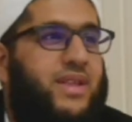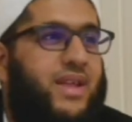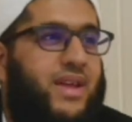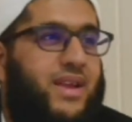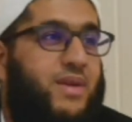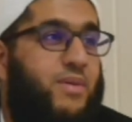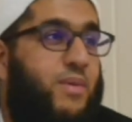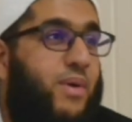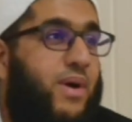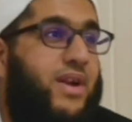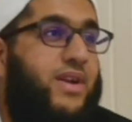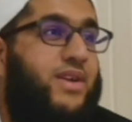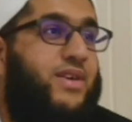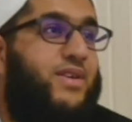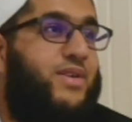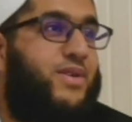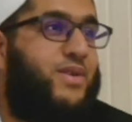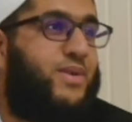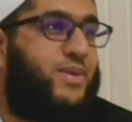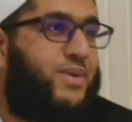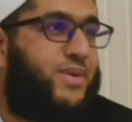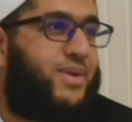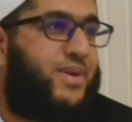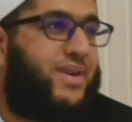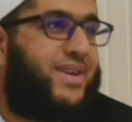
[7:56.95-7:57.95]
that he wanted to
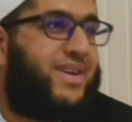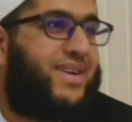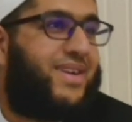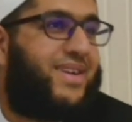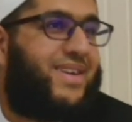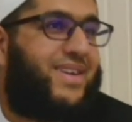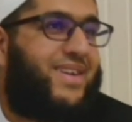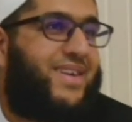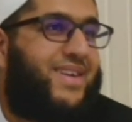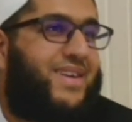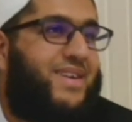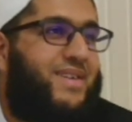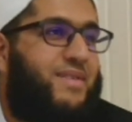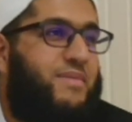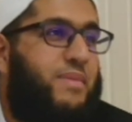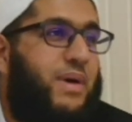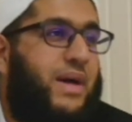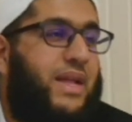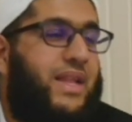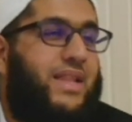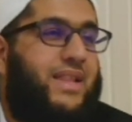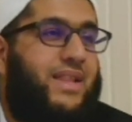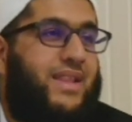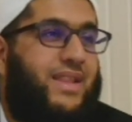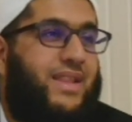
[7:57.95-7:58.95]
do. But